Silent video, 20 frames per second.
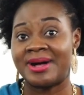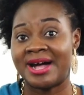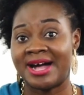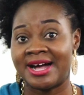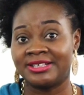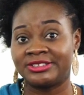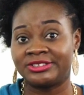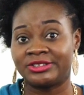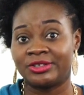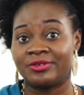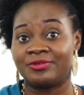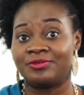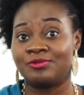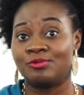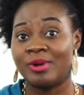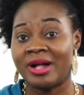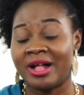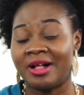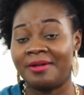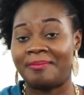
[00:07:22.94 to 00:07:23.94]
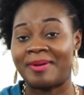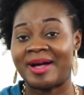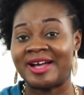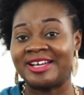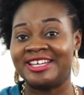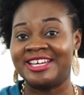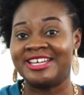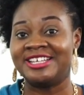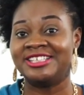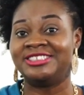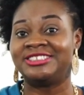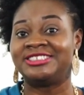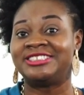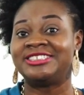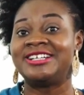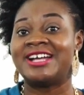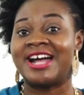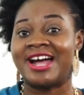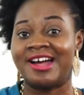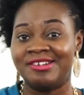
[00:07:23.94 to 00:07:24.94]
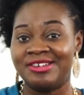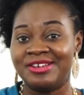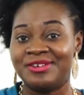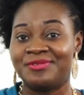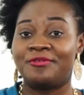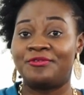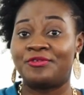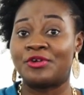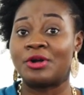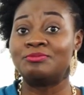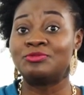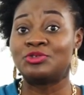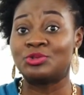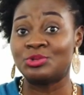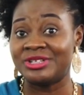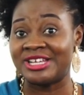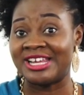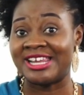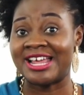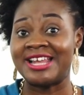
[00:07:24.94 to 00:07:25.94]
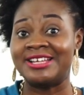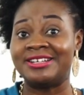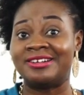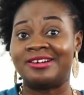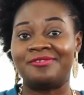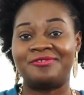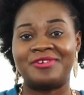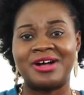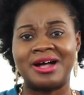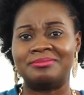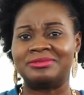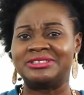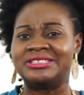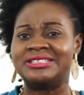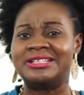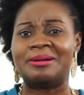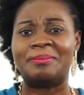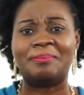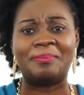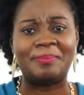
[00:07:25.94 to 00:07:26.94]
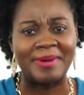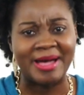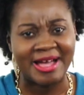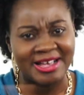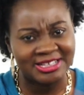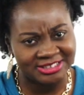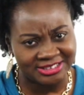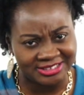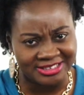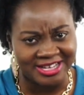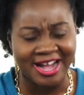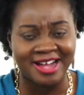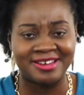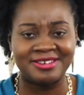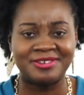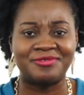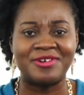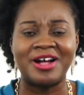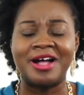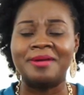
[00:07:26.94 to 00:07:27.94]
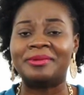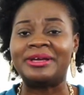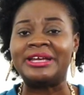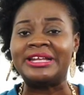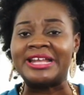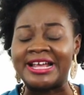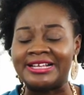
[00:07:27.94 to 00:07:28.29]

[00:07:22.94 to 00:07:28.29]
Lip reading: bags of well-packaged garri from Tundelanira Farms, the best garri farm in